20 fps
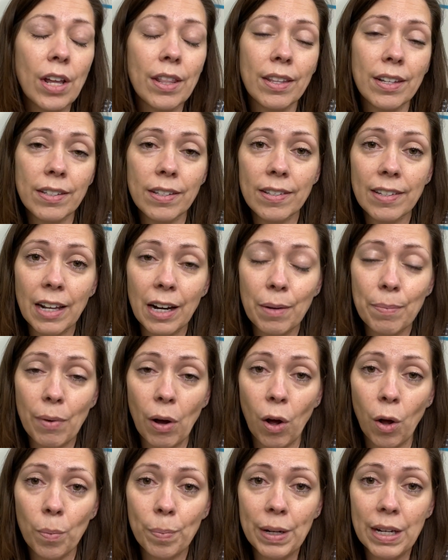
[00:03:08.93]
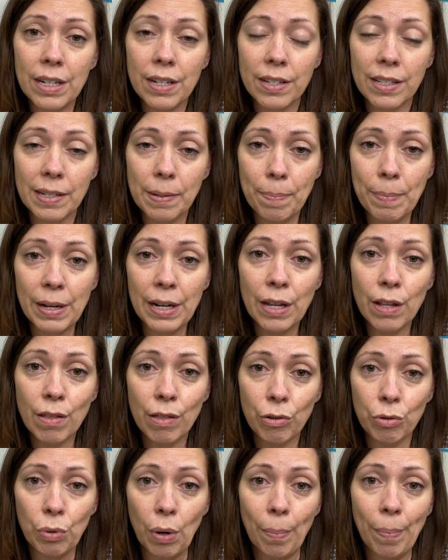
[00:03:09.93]
This is going to all be submitted
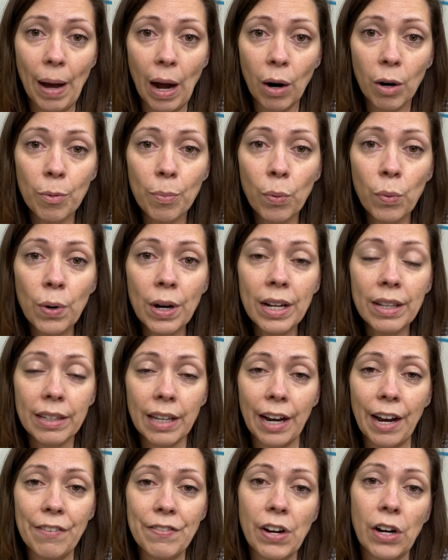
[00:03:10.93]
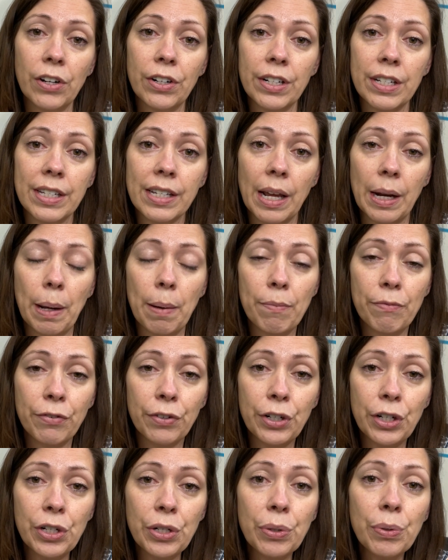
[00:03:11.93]
through a PowerPoint that I've already set up
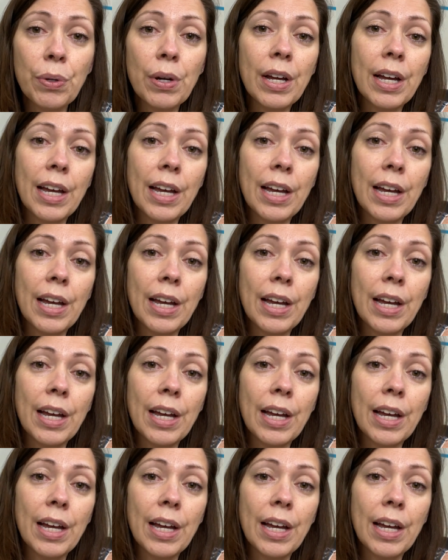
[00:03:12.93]
for you.